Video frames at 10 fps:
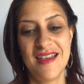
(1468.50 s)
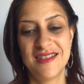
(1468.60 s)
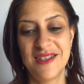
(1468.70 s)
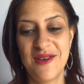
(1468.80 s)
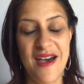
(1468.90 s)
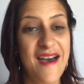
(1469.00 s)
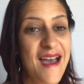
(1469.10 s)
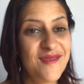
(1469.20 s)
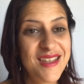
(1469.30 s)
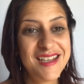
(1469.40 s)
So I'll
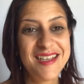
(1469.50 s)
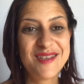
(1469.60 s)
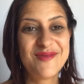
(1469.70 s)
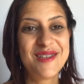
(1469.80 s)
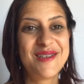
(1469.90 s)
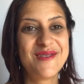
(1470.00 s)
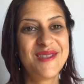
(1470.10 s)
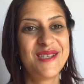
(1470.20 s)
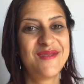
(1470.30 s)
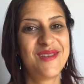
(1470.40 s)
have the link below
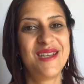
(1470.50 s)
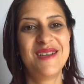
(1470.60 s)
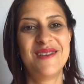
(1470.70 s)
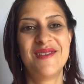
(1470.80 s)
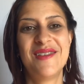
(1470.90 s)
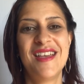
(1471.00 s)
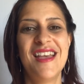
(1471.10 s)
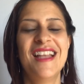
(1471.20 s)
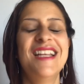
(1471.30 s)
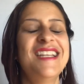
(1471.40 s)
this video.
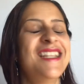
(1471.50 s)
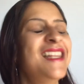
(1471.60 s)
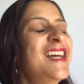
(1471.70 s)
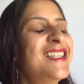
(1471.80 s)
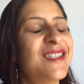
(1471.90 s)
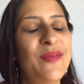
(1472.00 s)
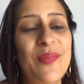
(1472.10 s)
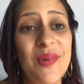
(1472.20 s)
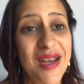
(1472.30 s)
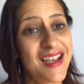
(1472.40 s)
Let's
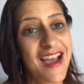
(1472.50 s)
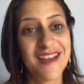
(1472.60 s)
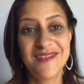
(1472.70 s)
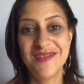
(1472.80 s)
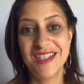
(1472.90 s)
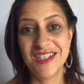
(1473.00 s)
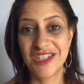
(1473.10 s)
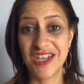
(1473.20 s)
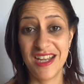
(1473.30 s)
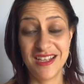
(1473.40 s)
break out of these
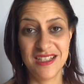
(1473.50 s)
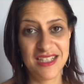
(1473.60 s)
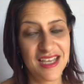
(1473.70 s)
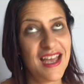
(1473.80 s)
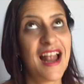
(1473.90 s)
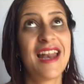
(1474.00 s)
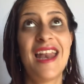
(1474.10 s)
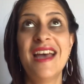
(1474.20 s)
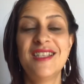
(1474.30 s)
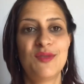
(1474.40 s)
chains.
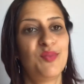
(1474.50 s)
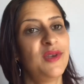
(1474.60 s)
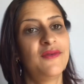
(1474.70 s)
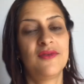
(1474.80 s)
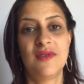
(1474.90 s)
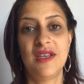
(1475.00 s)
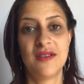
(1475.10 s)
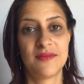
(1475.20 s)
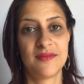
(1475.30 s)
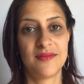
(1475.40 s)
Let's be free.
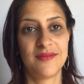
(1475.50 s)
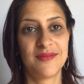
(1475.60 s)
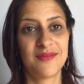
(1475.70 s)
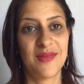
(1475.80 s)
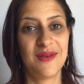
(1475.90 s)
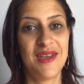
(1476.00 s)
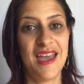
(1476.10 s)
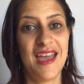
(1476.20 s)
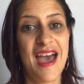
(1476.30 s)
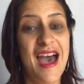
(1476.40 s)

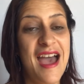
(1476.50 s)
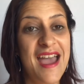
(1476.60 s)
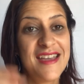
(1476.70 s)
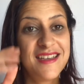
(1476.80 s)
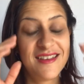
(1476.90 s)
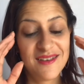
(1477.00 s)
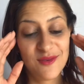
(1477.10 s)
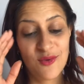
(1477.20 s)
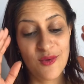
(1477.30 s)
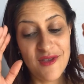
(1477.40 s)
Okay, I
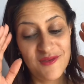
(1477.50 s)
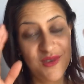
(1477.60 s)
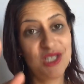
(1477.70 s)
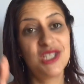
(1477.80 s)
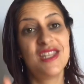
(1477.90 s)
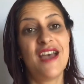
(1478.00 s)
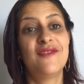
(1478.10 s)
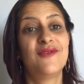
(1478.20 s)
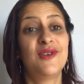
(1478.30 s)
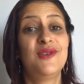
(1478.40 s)
envision
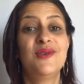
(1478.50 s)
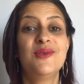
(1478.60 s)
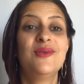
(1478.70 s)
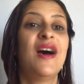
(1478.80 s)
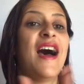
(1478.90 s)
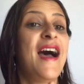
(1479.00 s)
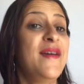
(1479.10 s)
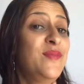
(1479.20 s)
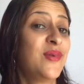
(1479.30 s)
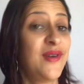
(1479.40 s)
that for you.
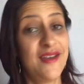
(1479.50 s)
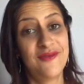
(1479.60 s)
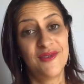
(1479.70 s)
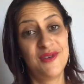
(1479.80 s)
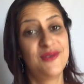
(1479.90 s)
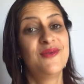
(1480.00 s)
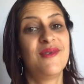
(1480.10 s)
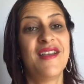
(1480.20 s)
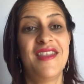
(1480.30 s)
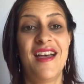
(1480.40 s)
I pray for you
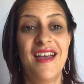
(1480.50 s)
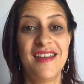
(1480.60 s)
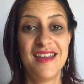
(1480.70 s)
on that.